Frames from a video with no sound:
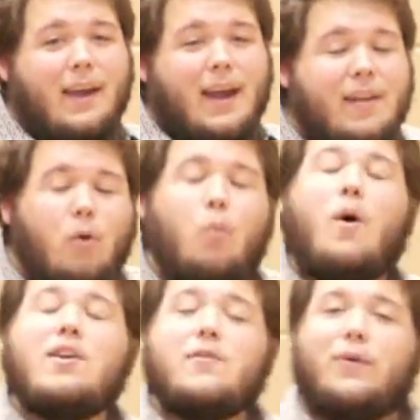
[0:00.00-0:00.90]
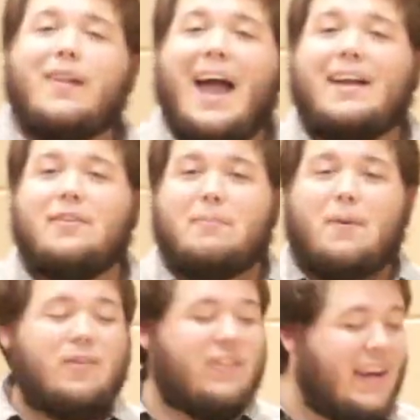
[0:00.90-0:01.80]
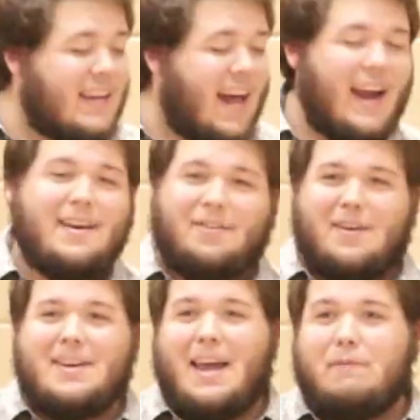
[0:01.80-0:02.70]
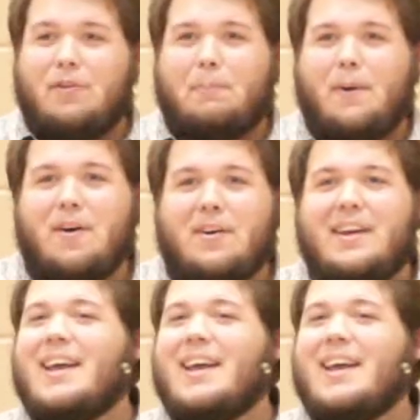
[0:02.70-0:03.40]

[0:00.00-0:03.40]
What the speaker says: It's a wonderful act of mercy and kindness on David's part.